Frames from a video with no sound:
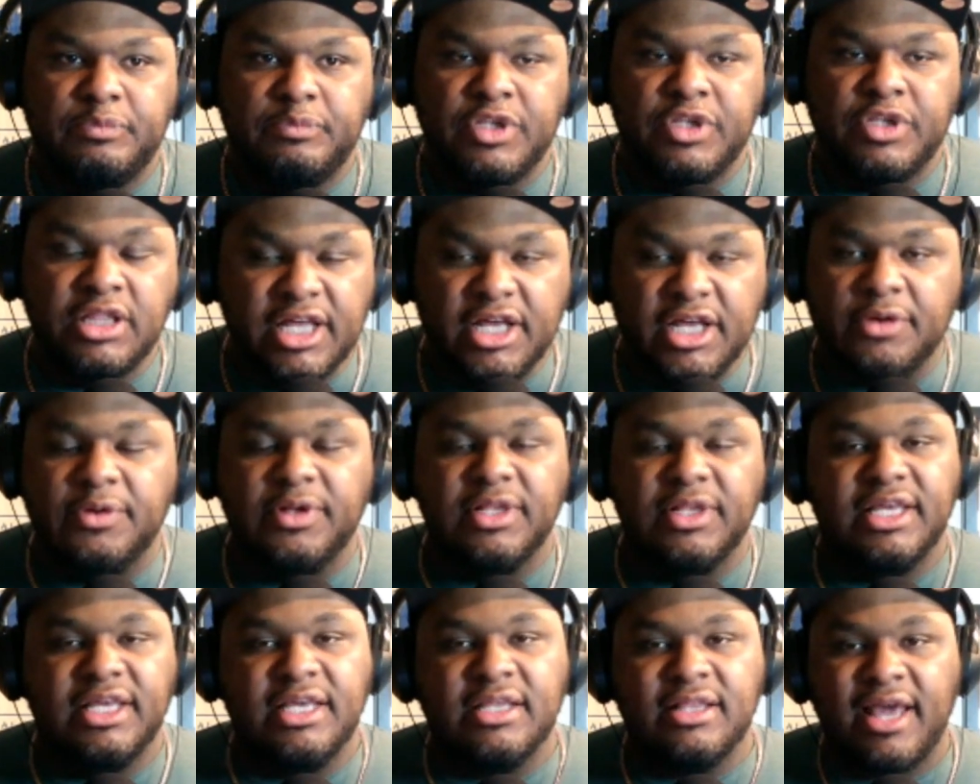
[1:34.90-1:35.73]

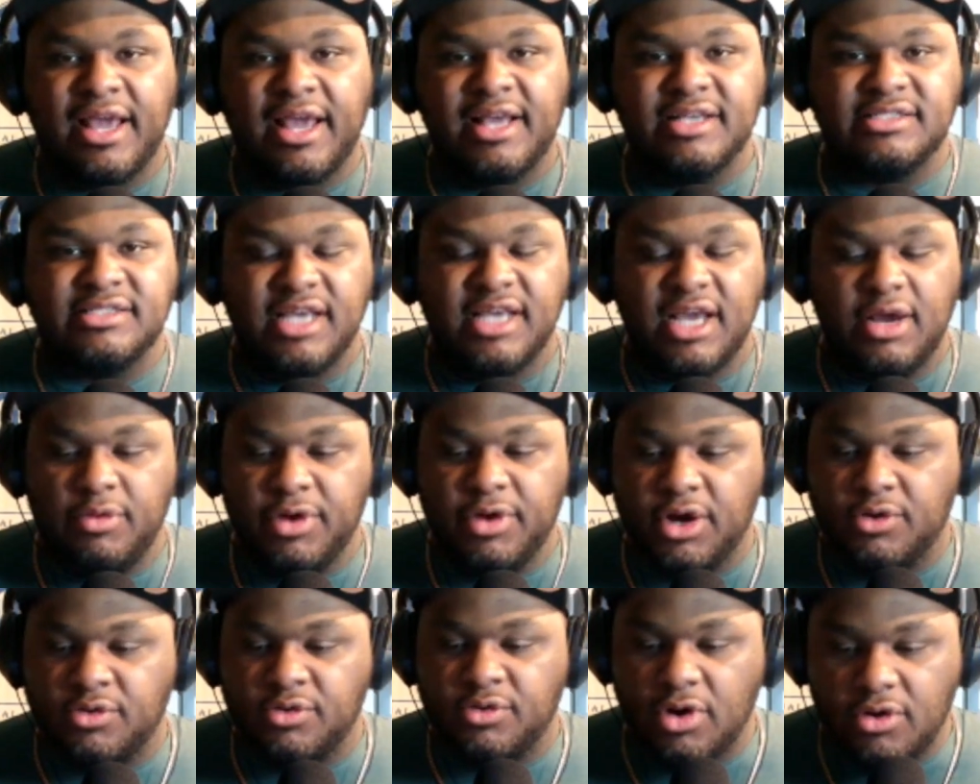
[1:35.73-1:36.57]
literally, like I said,
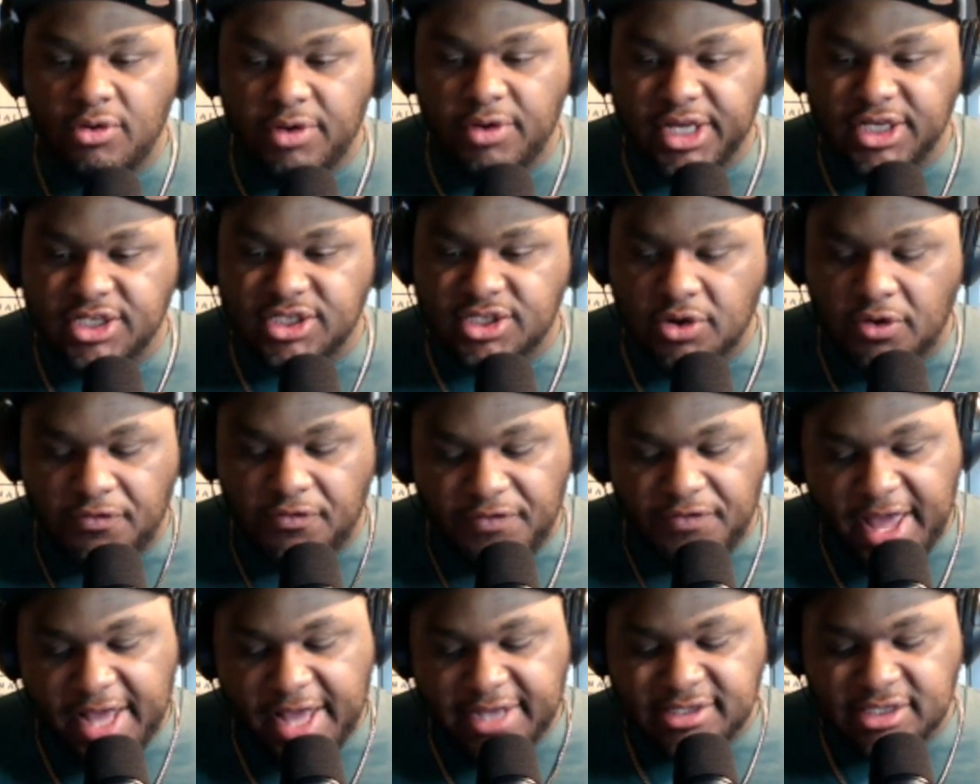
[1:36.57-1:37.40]
we're growing so
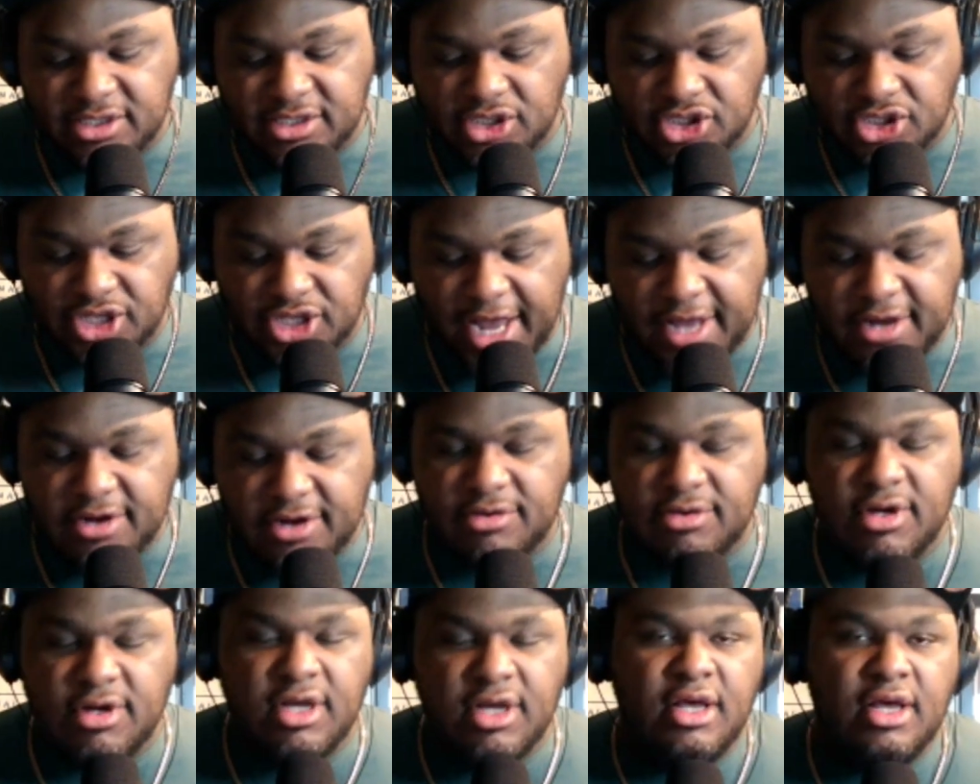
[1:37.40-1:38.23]
fast as a
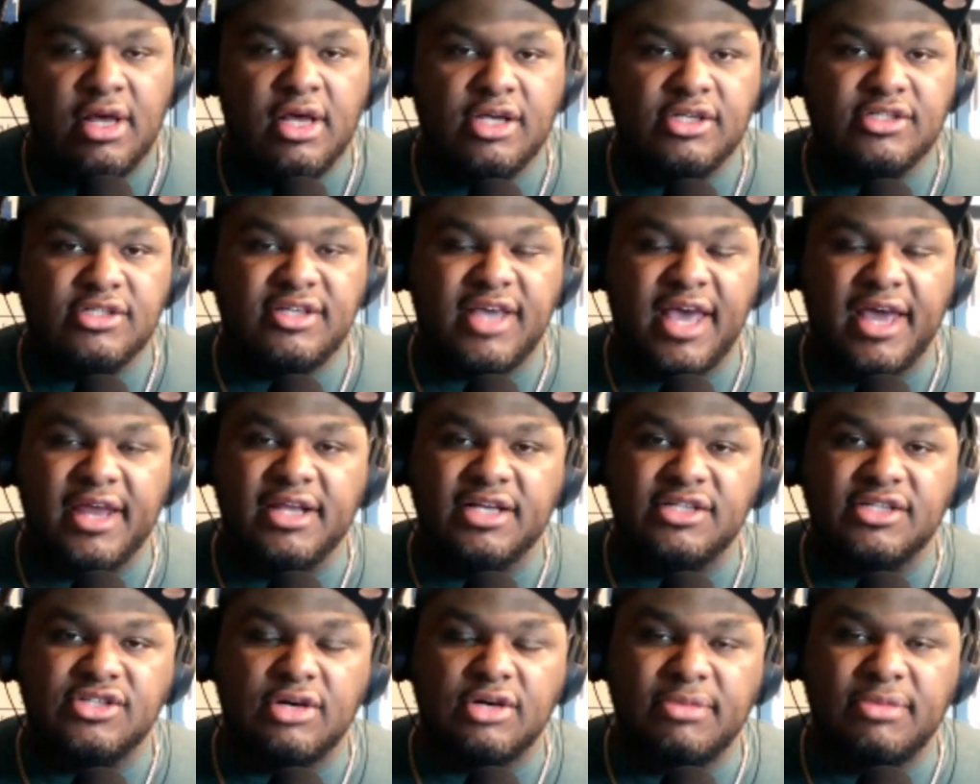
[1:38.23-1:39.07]
channel, it's
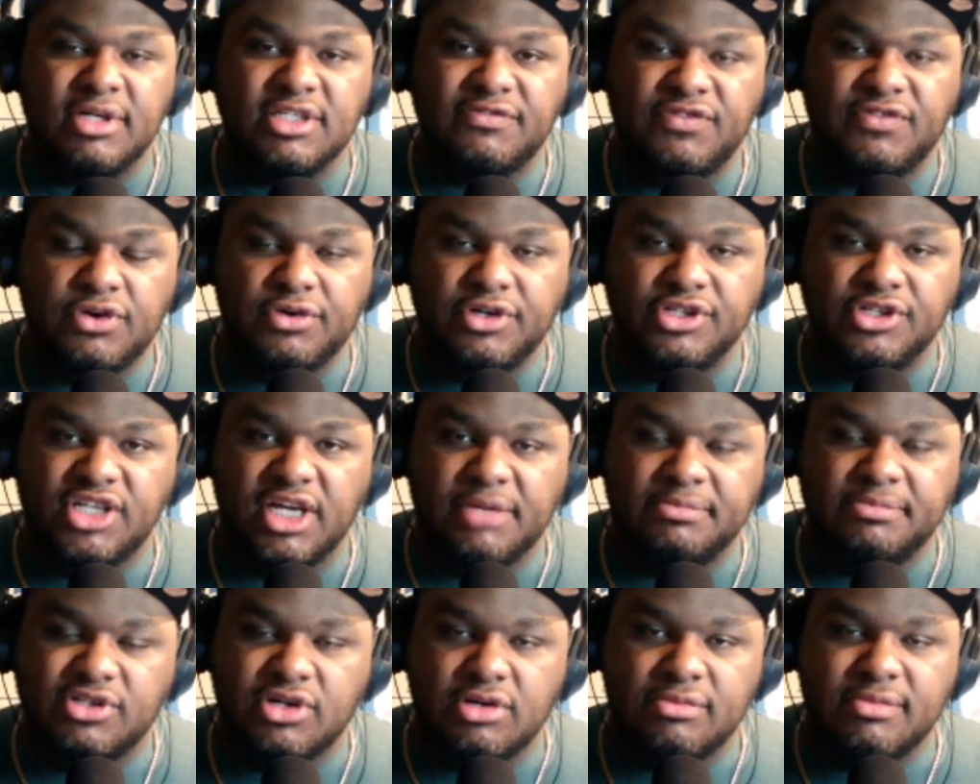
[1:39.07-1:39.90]
gaining so much
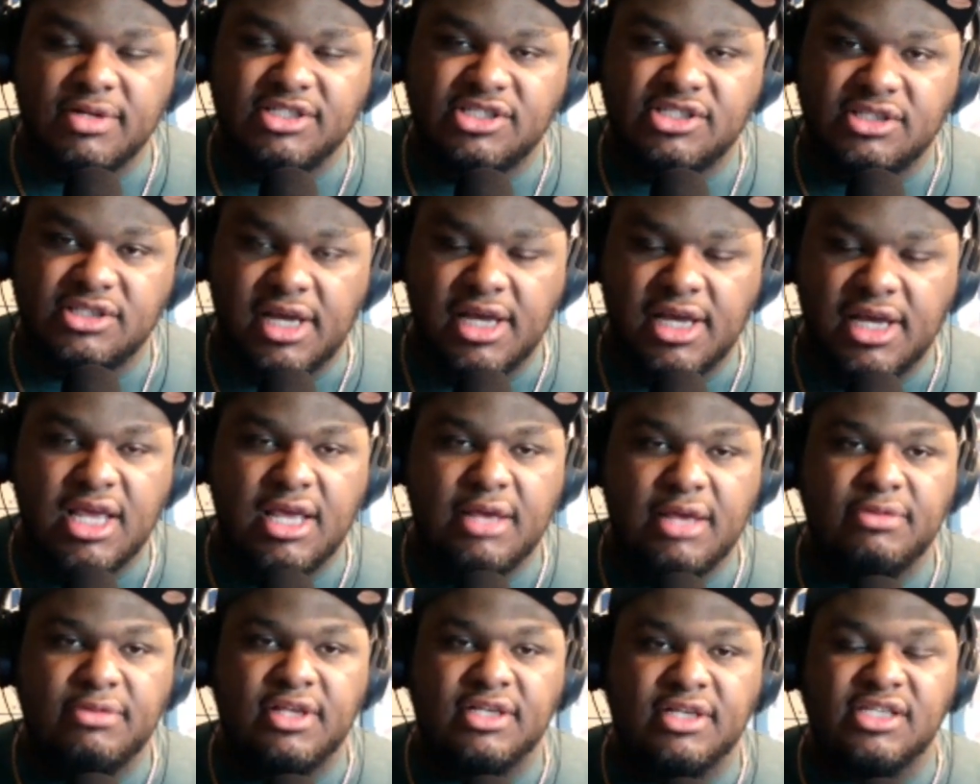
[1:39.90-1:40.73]
viewership, so much
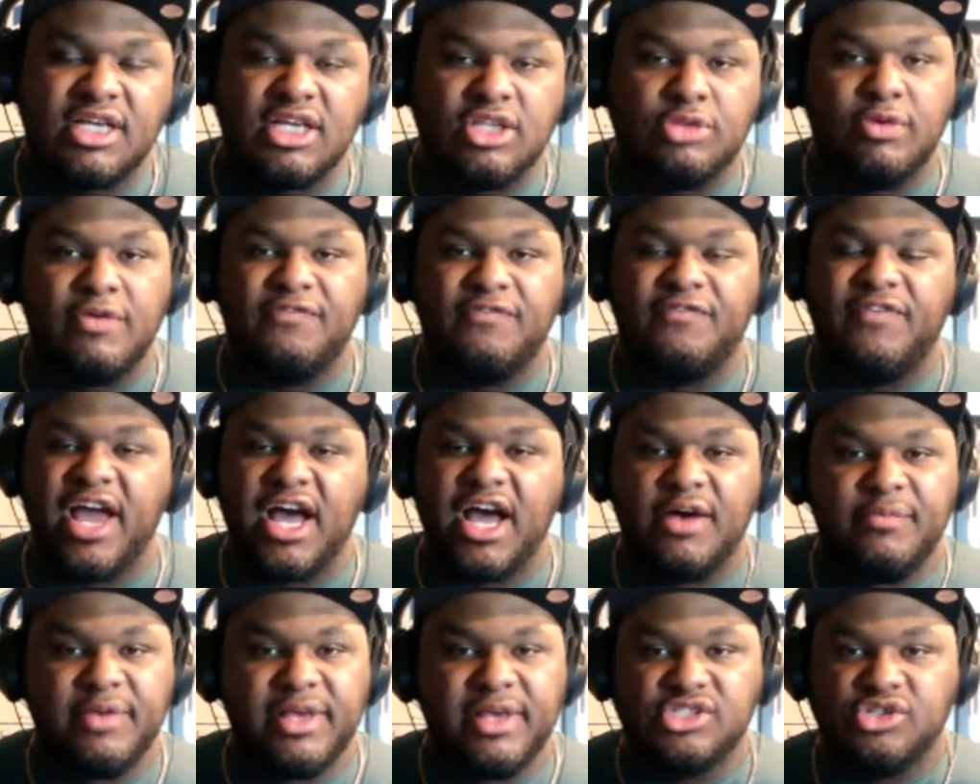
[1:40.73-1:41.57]
steam. The C3
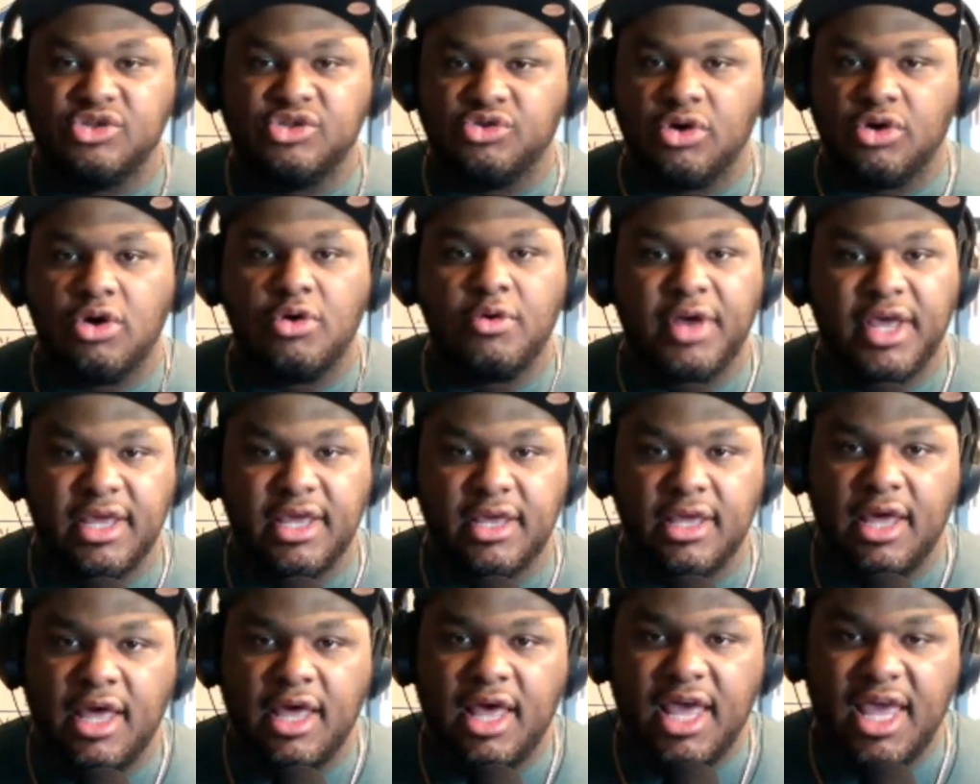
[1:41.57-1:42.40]
film is
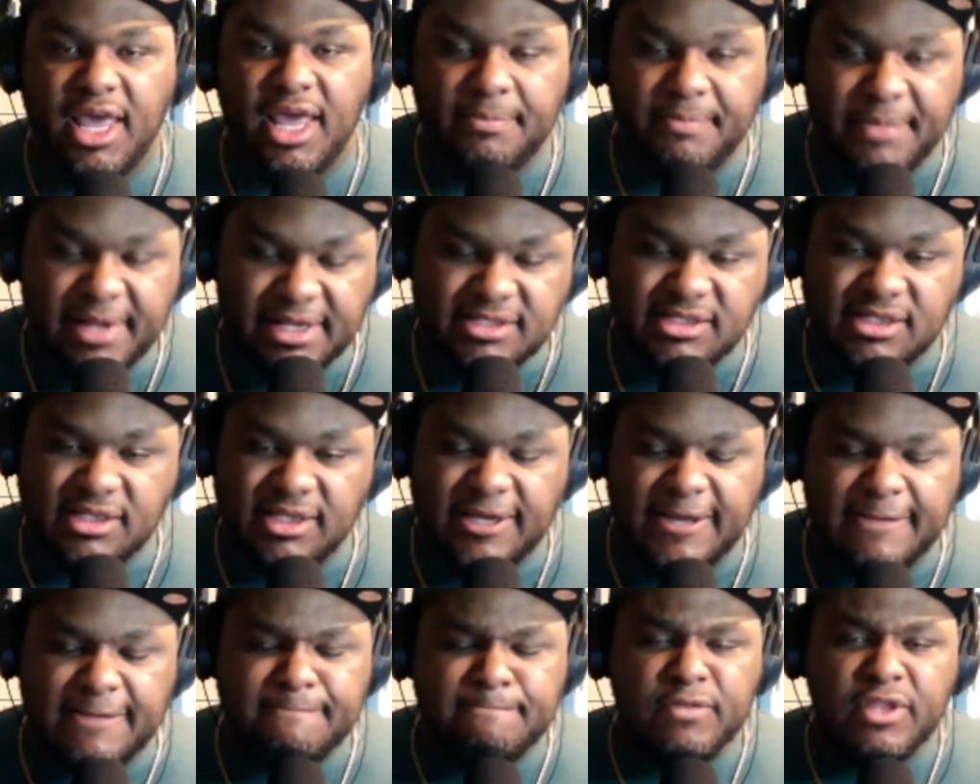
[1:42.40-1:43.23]
growing
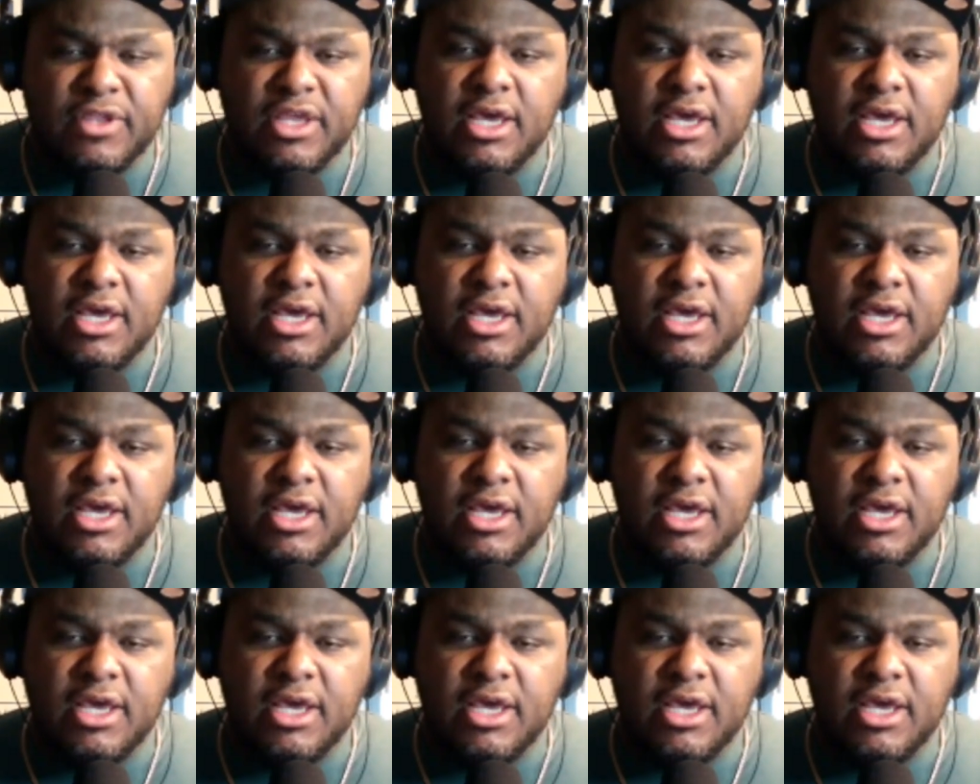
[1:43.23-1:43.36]
immensely.